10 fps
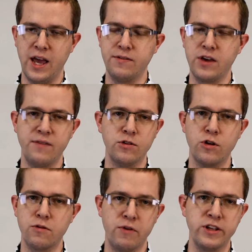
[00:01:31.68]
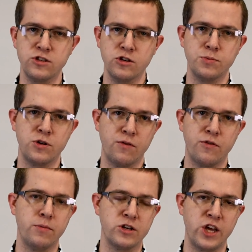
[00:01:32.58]
If you have a lot of red cells but not
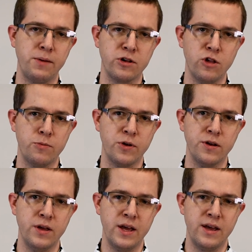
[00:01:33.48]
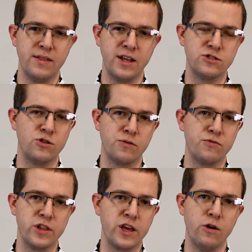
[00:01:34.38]
very much hemoglobin, that's not a
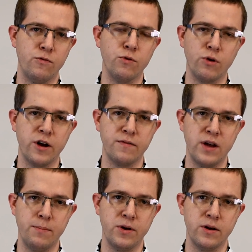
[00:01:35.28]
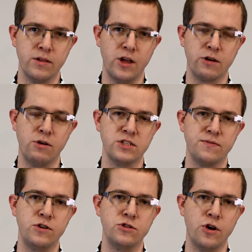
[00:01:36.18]
really helpful kind of number. Likewise,
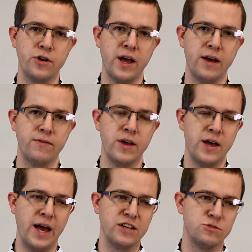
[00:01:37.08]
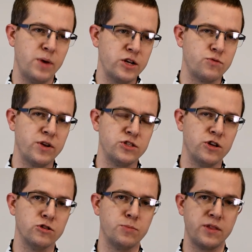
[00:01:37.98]
if you don't have as much red
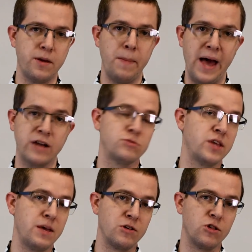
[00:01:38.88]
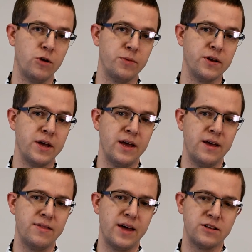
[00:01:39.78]
cells but they're packed with hemoglobin,
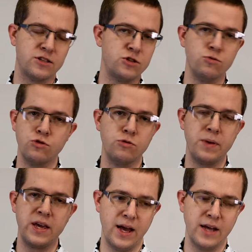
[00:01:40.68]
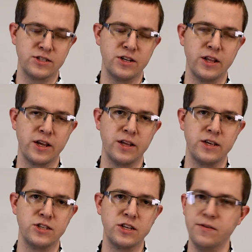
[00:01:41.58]
that still could be as
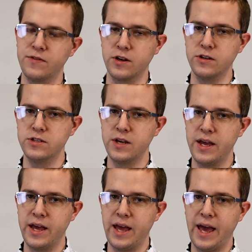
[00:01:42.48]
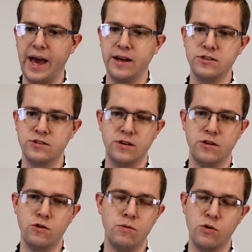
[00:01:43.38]
clinically significant as a
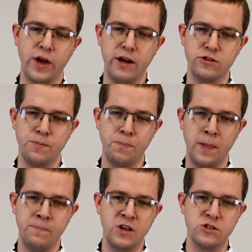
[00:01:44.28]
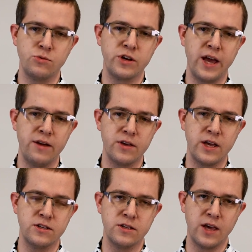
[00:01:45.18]
normal count. So we
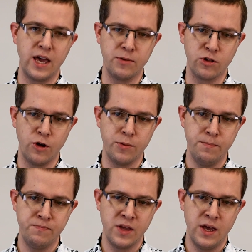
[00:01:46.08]
count the hemoglobin,